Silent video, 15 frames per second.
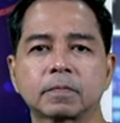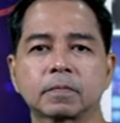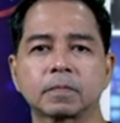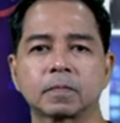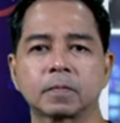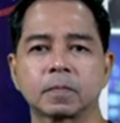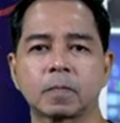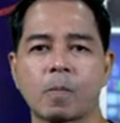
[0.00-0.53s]

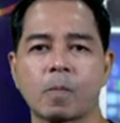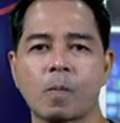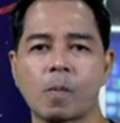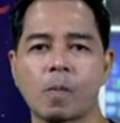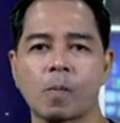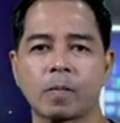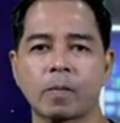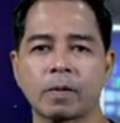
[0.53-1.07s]

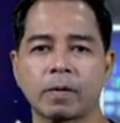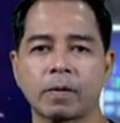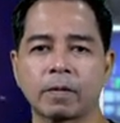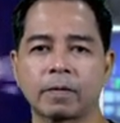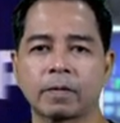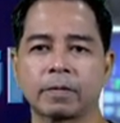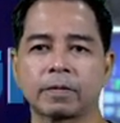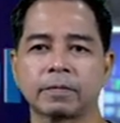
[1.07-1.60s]

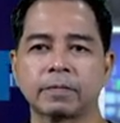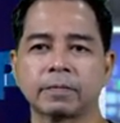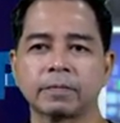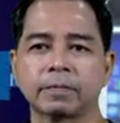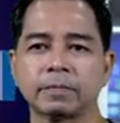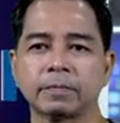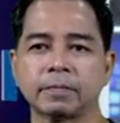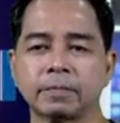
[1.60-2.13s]

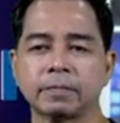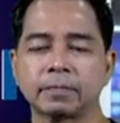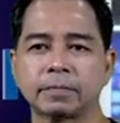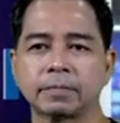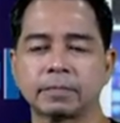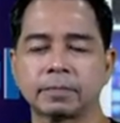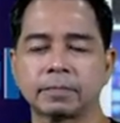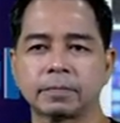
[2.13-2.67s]

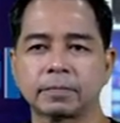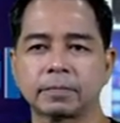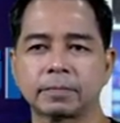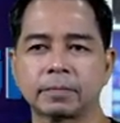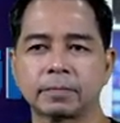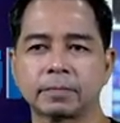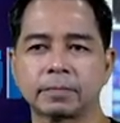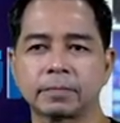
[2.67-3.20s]

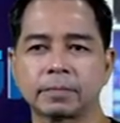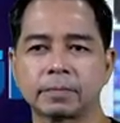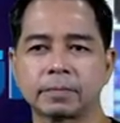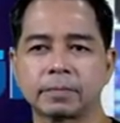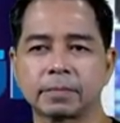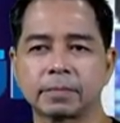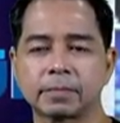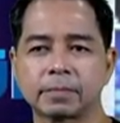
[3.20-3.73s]

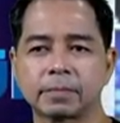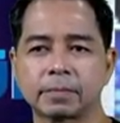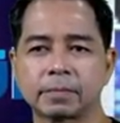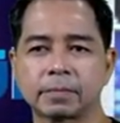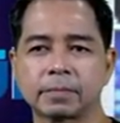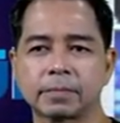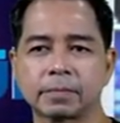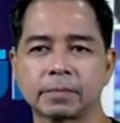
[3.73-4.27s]

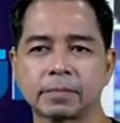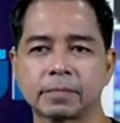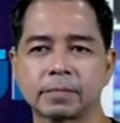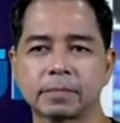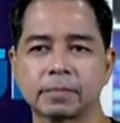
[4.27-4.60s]
(silent)